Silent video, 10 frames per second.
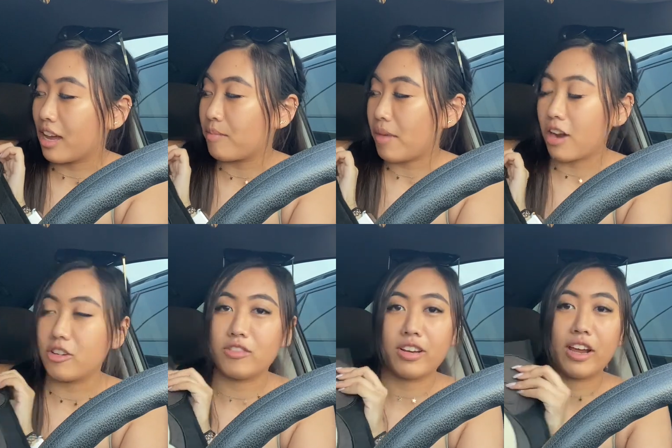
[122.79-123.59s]
have
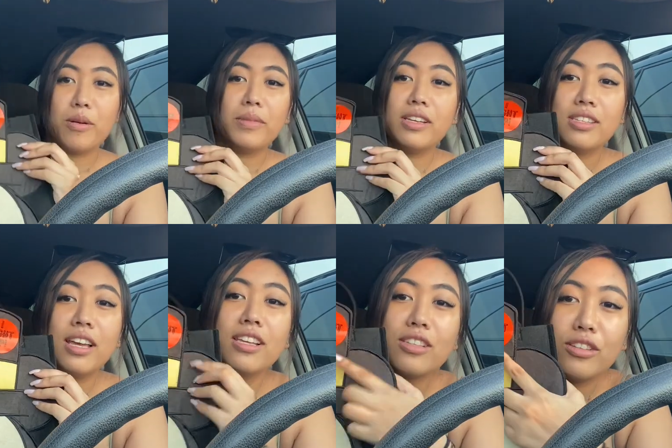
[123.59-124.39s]
batteries right now, but it
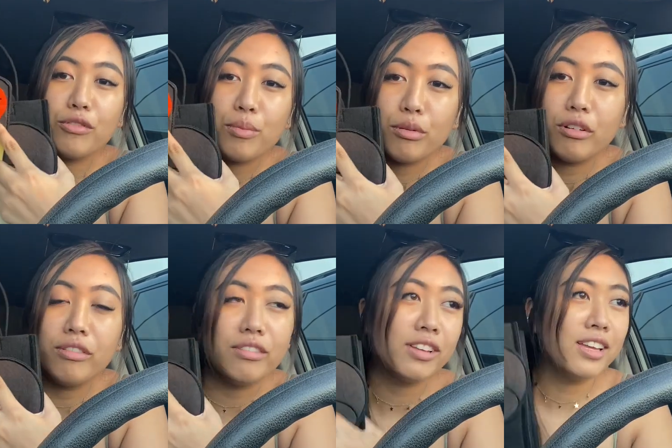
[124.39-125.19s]
says for proof
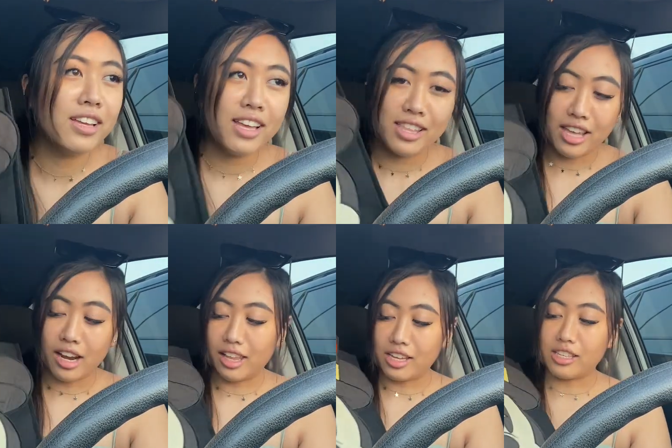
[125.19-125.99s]
that it
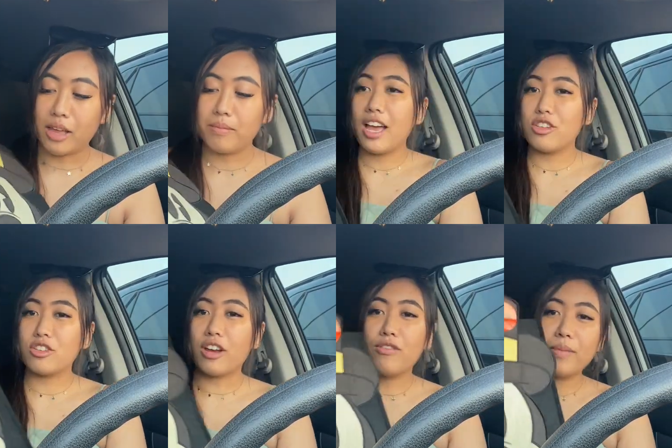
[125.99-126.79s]
lights up. I just
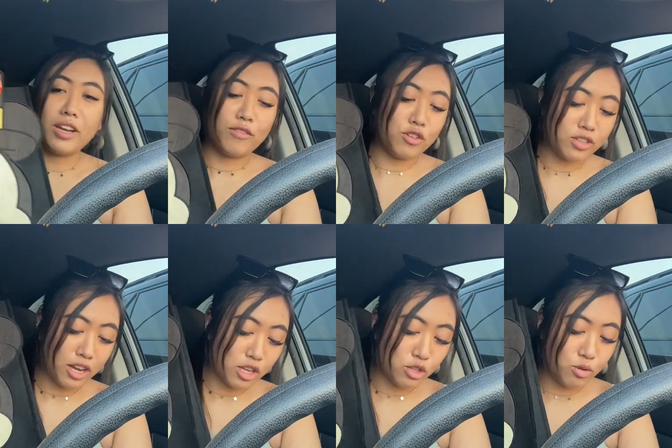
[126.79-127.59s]
got it for my nephews. I
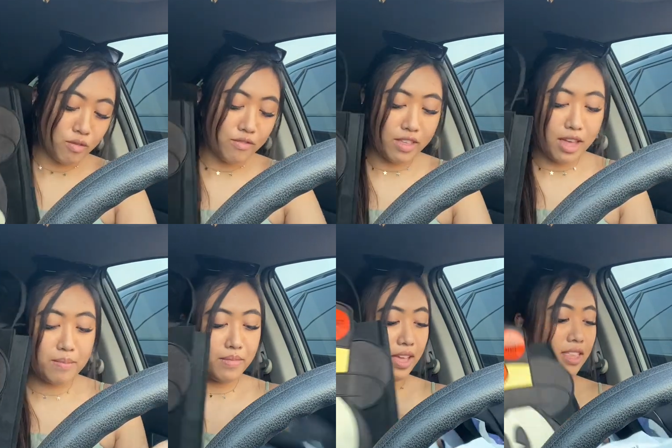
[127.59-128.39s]
got two of
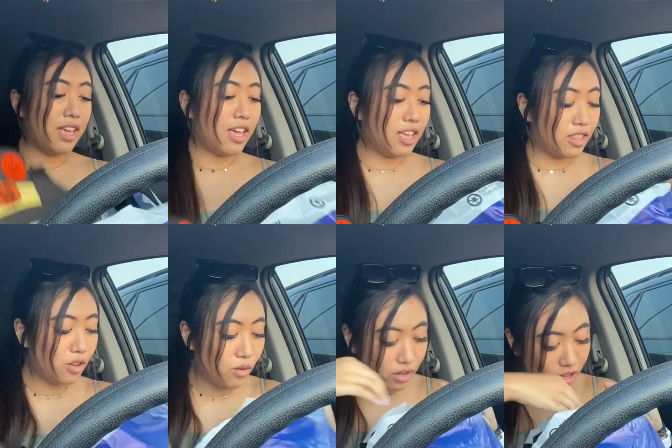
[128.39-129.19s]
them. And then the
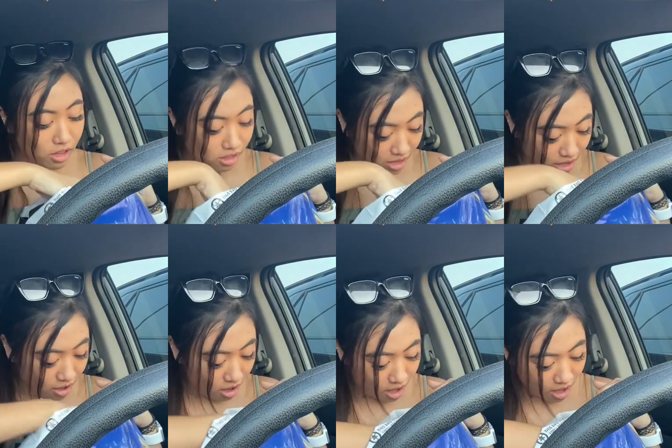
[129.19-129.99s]
only other thing I
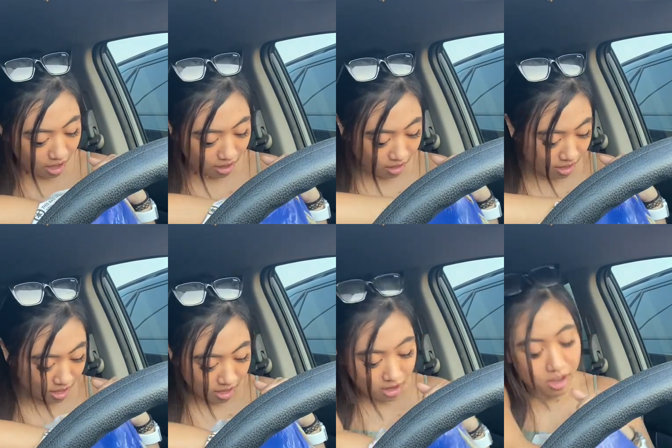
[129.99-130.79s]

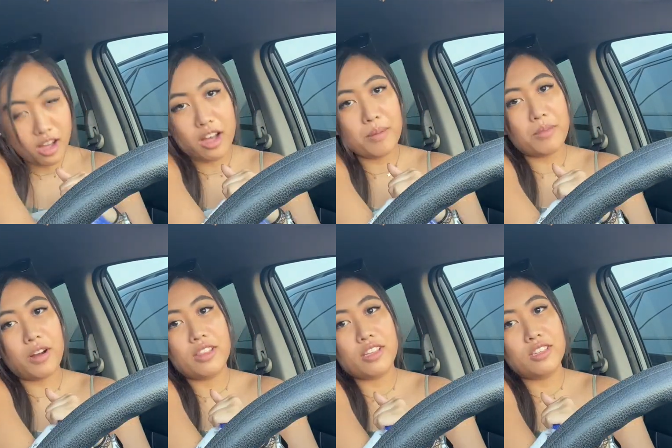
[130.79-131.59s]
got are
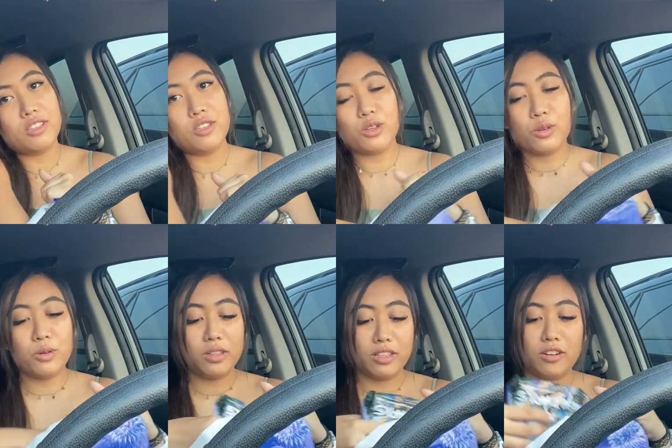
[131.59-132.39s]
these two
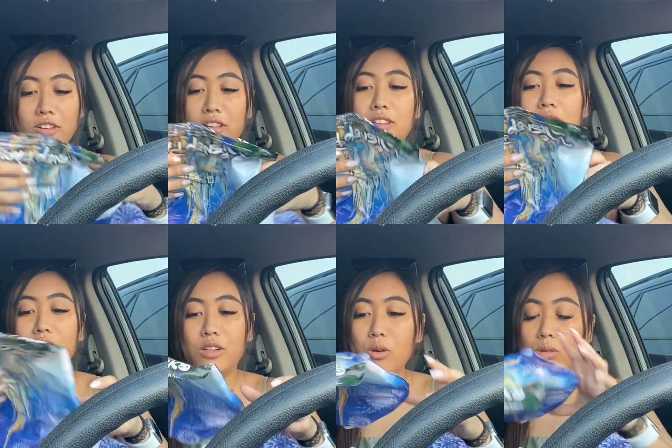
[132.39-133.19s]
little,
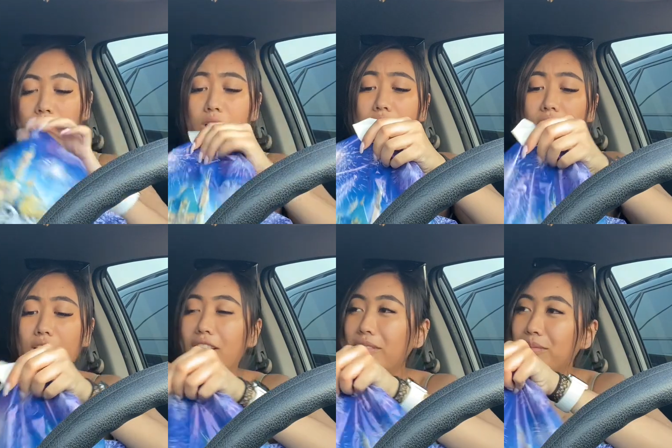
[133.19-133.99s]

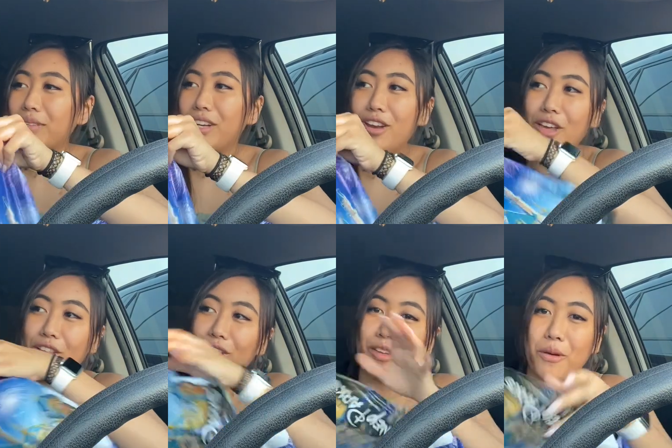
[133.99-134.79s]
another
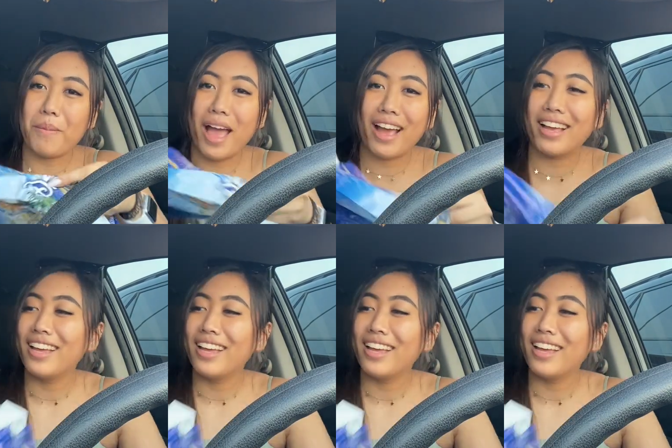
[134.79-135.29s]
little bag.